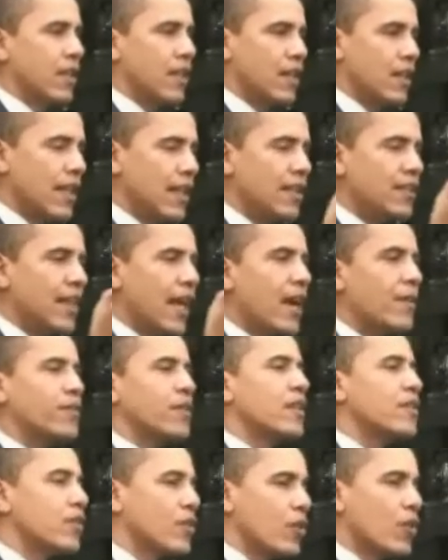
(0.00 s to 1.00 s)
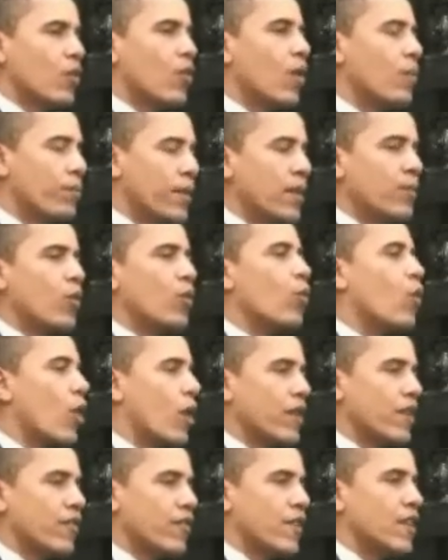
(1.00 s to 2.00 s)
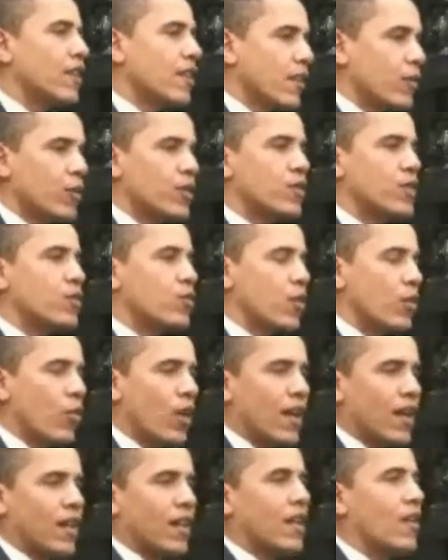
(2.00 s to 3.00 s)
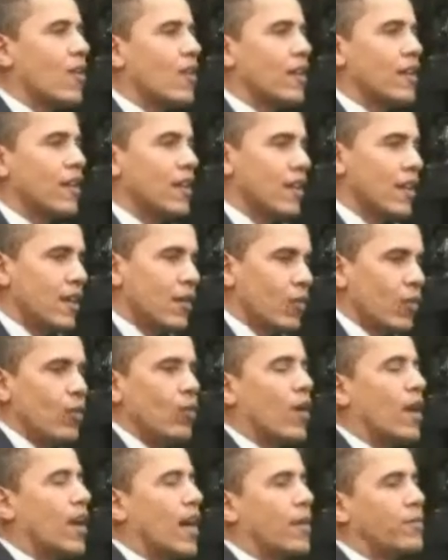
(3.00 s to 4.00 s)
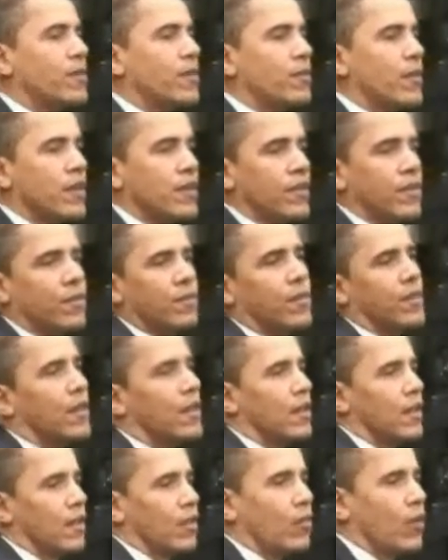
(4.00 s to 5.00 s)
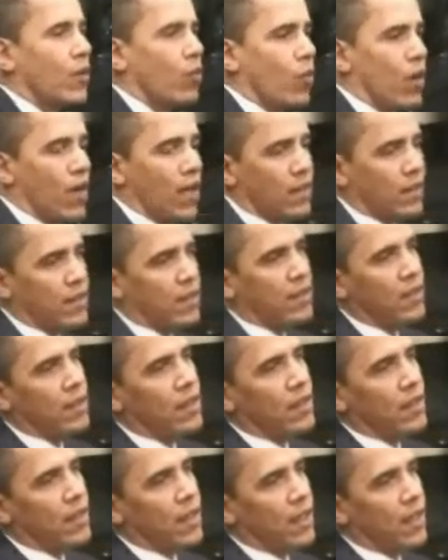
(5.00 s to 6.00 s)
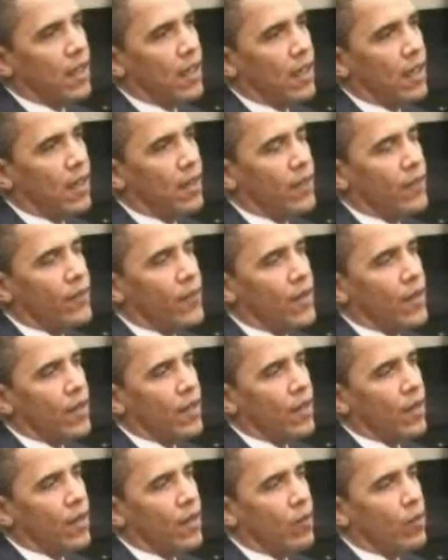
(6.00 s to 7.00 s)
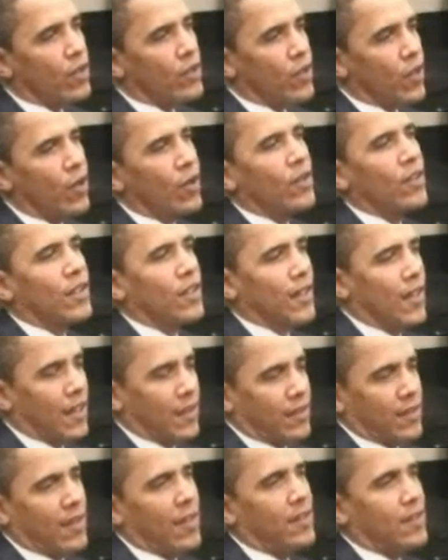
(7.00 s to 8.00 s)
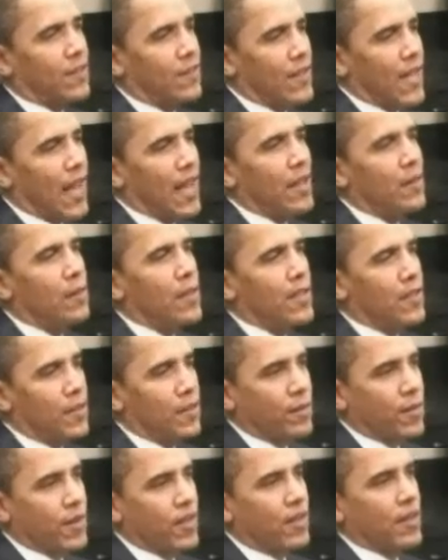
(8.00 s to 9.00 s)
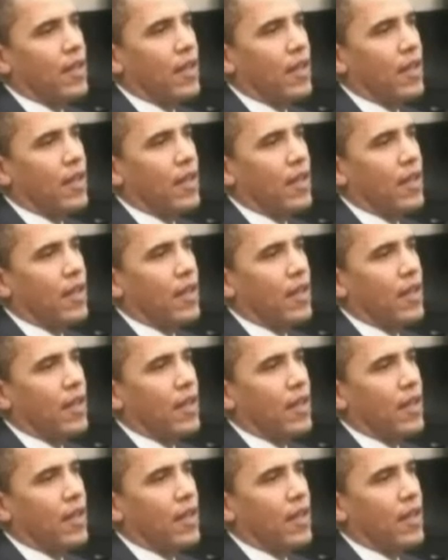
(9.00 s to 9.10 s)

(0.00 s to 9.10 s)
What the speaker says: He tapped into what people were already feeling, which is we want clarity, we want optimism, we want a return to that sense of dynamism and